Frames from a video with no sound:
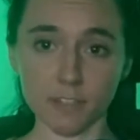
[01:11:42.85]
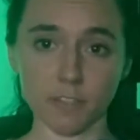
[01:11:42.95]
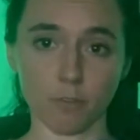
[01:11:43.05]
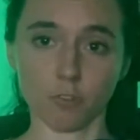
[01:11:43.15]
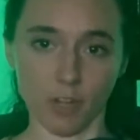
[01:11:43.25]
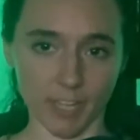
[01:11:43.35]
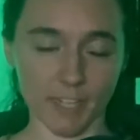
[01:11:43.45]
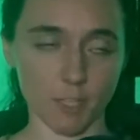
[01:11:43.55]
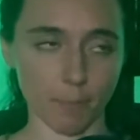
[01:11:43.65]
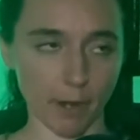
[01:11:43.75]
I was trying to get
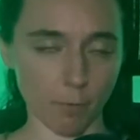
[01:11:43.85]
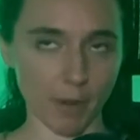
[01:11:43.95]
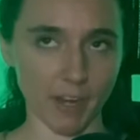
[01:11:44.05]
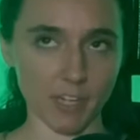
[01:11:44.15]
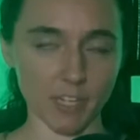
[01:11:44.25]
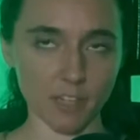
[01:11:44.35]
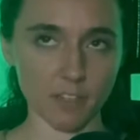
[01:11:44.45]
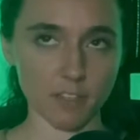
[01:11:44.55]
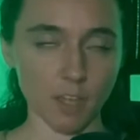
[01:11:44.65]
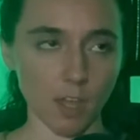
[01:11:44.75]
inspired by
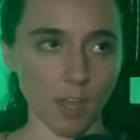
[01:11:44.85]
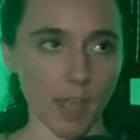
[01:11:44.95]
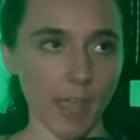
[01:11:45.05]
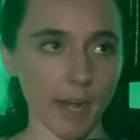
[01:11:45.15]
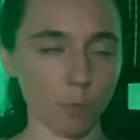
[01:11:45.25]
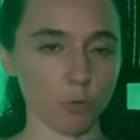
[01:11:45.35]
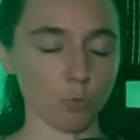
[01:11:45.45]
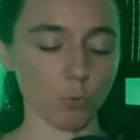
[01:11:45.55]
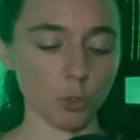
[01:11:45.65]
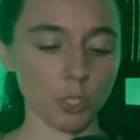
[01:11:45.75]
ideas, and I was
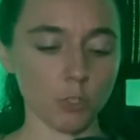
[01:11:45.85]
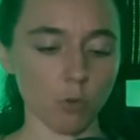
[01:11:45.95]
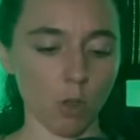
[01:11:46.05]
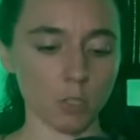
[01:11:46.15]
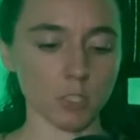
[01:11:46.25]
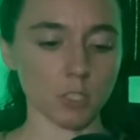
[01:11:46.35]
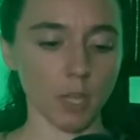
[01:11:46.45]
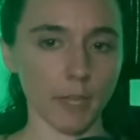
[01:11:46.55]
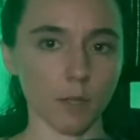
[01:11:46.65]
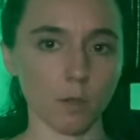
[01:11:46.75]
really drawn to like